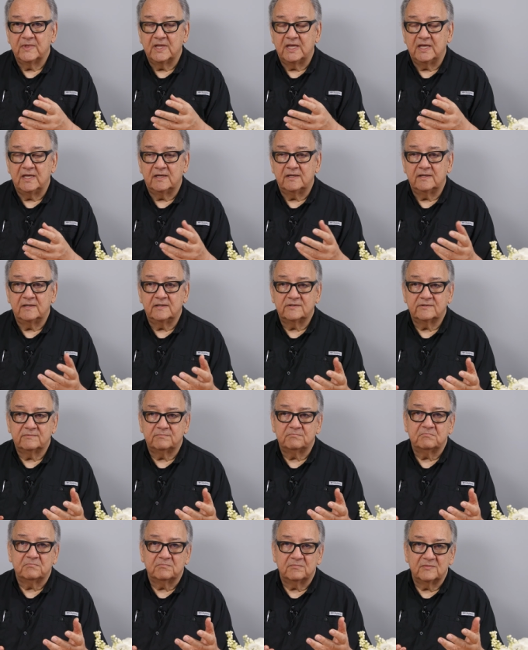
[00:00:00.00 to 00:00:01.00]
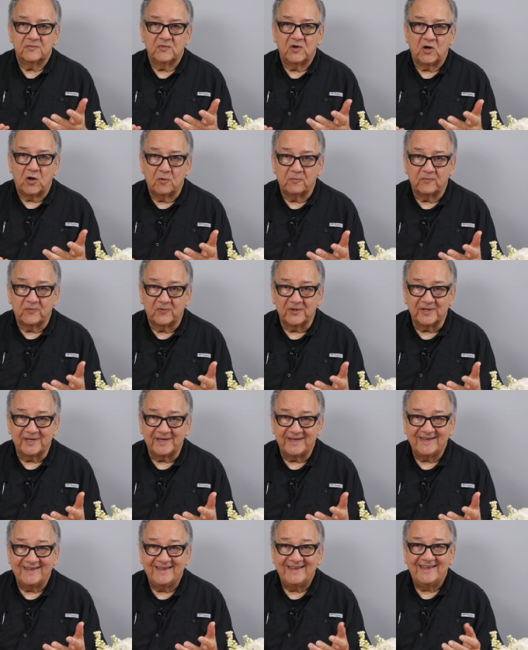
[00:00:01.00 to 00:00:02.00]
uh,
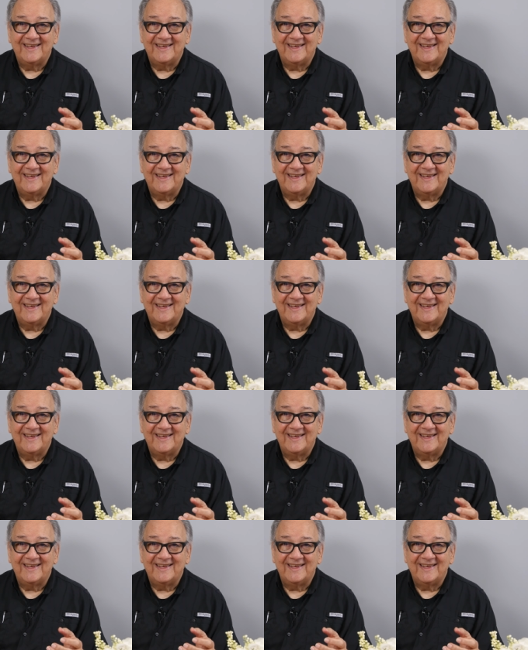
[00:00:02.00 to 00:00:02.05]
hopefully.